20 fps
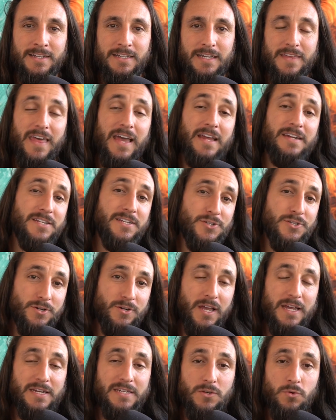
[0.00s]
And that digital
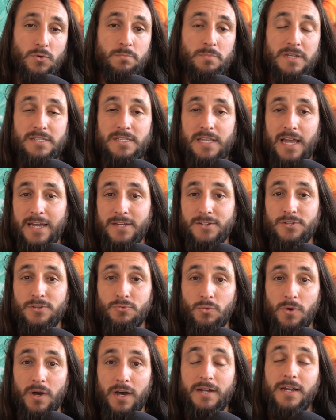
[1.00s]
ID would be tied to
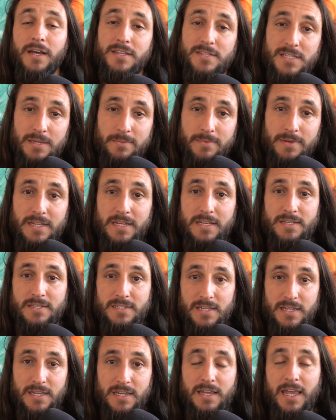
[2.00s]
what? A
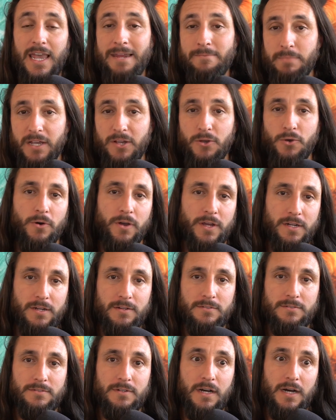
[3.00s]
CBDC and Bitcoin.
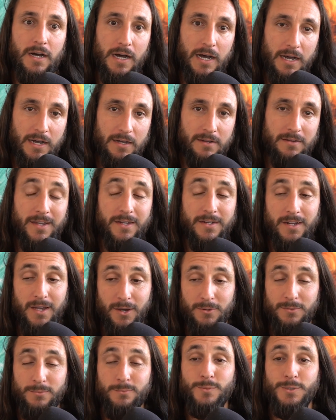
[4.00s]
I
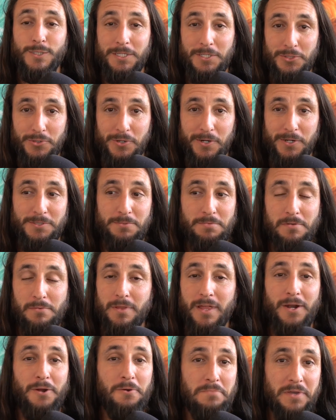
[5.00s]
know. It's going to trigger some people
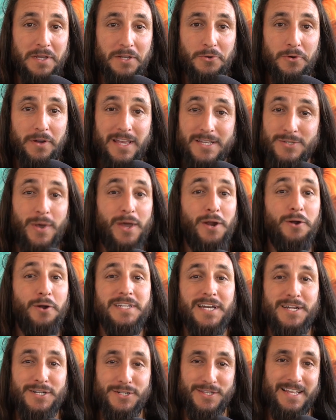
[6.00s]
that own Bitcoin. That's why I don't
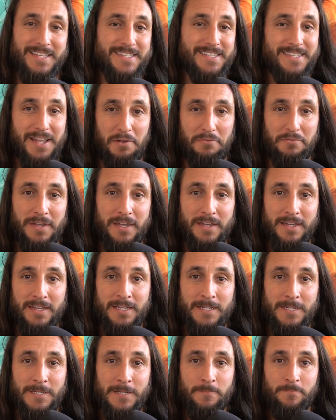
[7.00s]
touch that stuff.
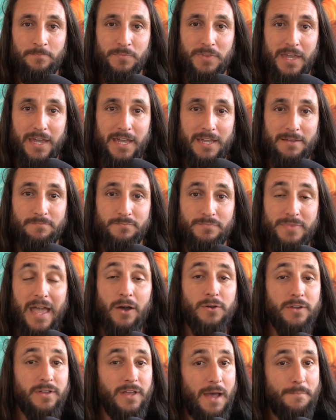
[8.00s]
Okay.
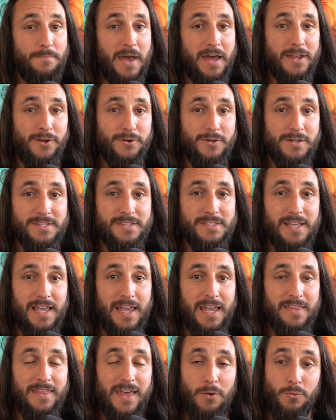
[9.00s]
Now, I'm not here to
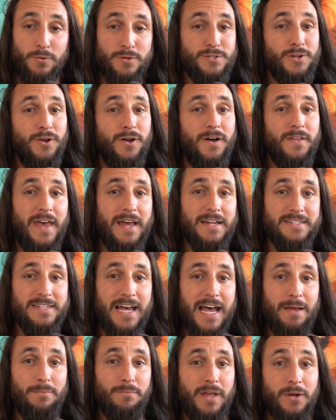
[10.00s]
say that we're still on that
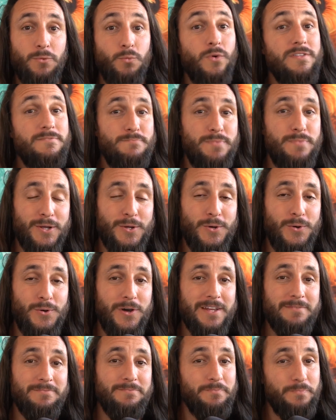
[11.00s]
timeline with
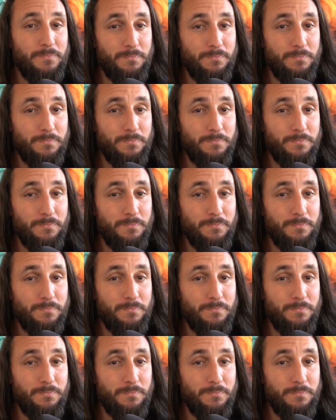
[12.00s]
Bitcoin.